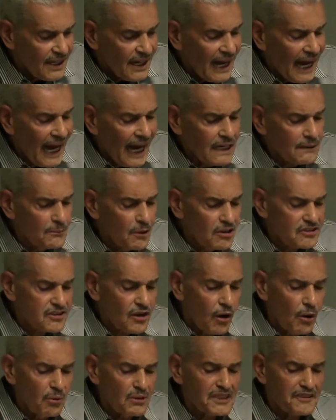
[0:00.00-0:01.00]
Animals are
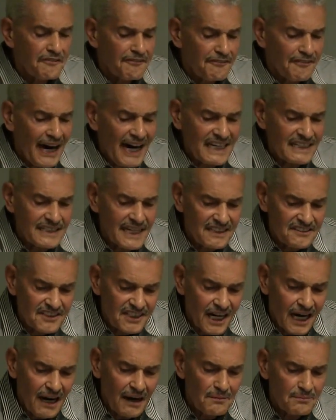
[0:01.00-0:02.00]
always fighting at
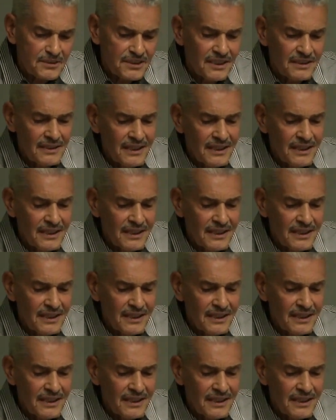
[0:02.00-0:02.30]
times,